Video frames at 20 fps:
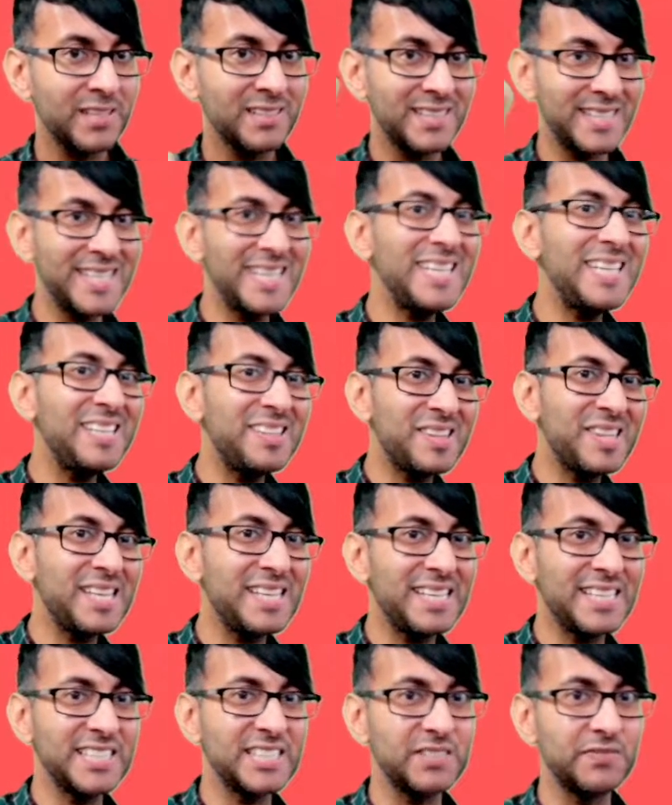The key
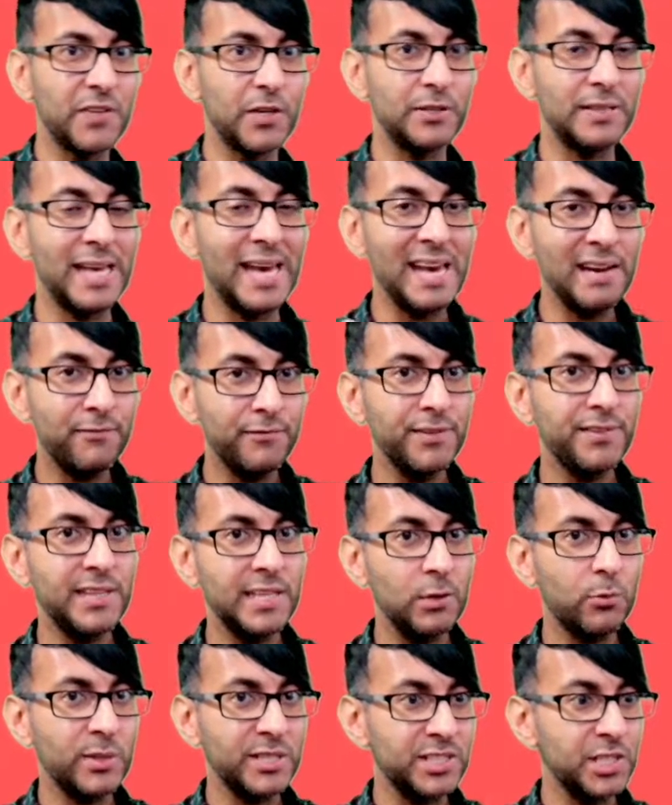thing is though that
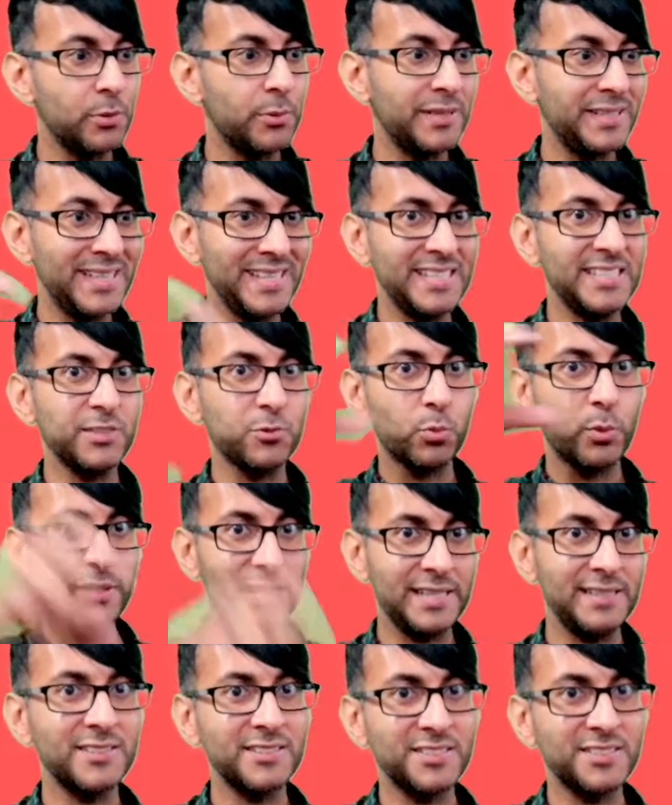everything we're doing is
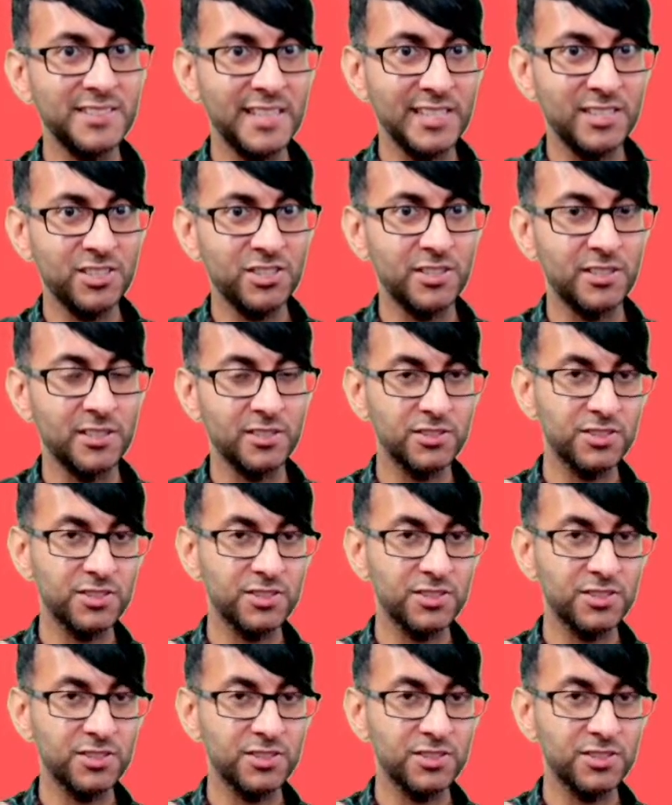within the section.